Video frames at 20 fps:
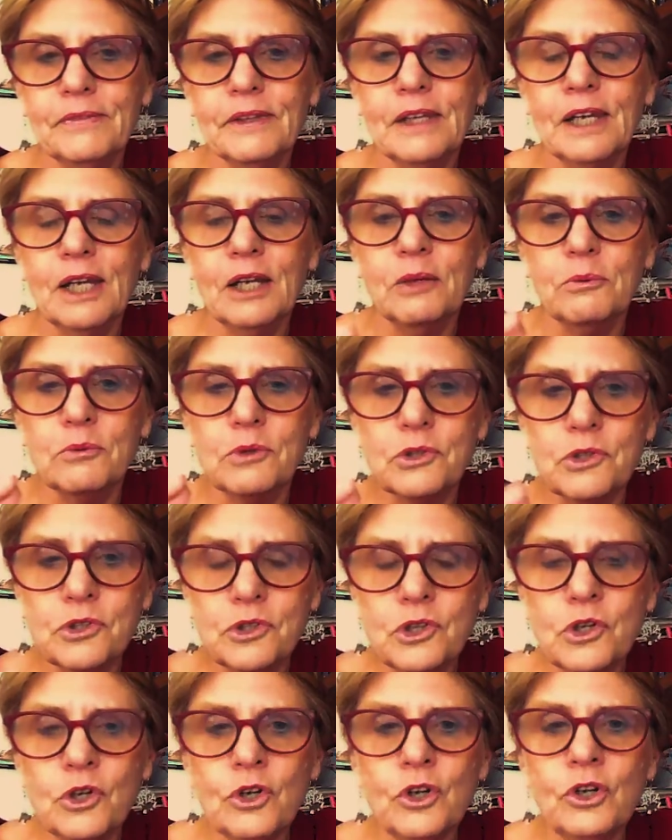It was
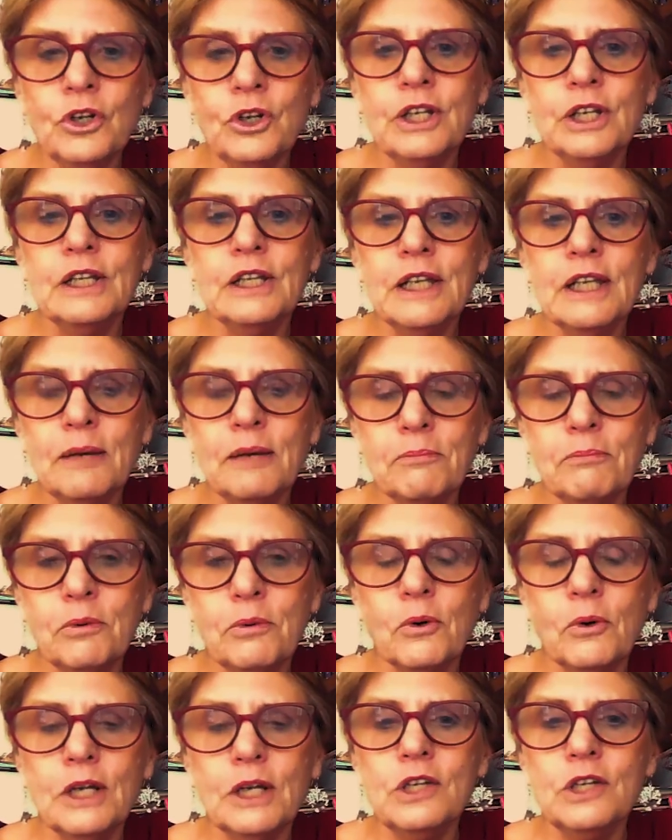turning that
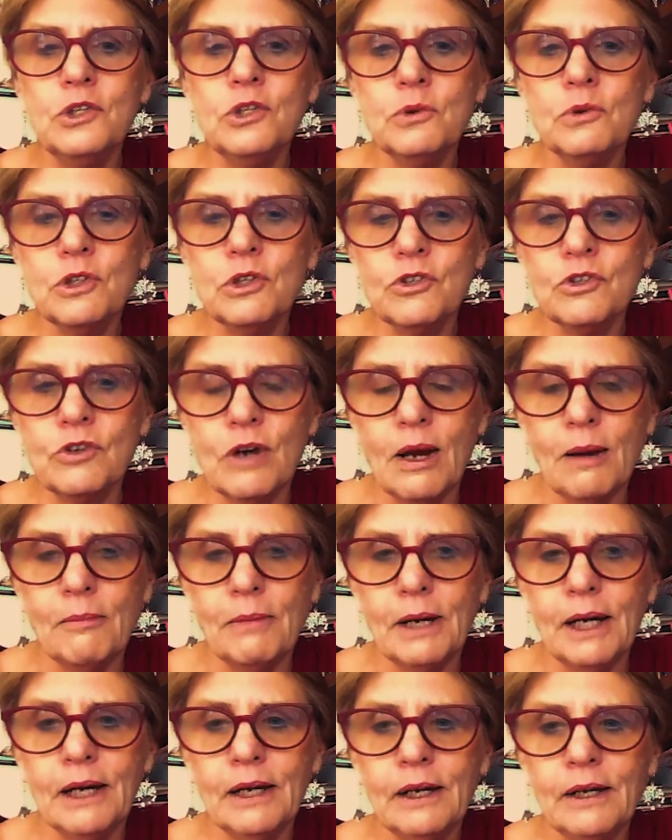book into a
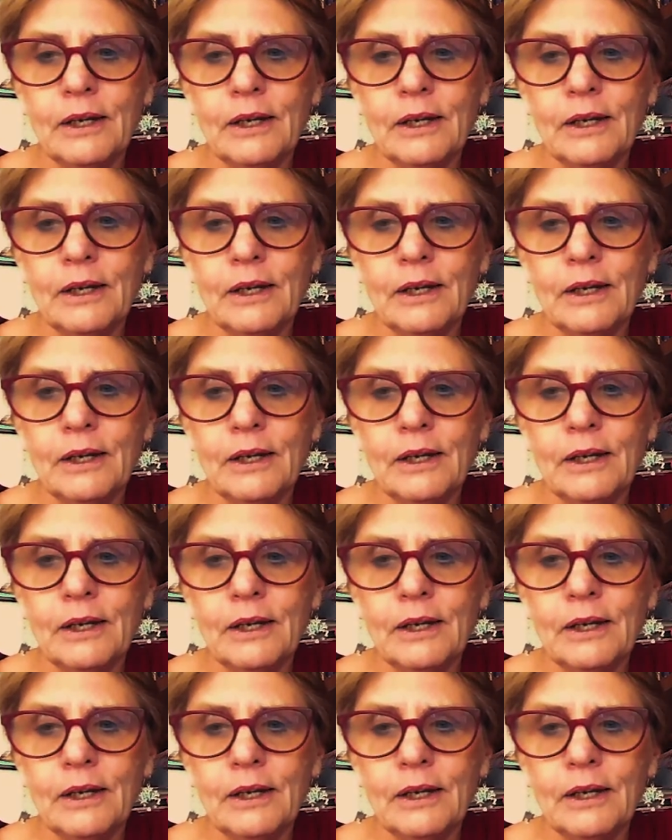drama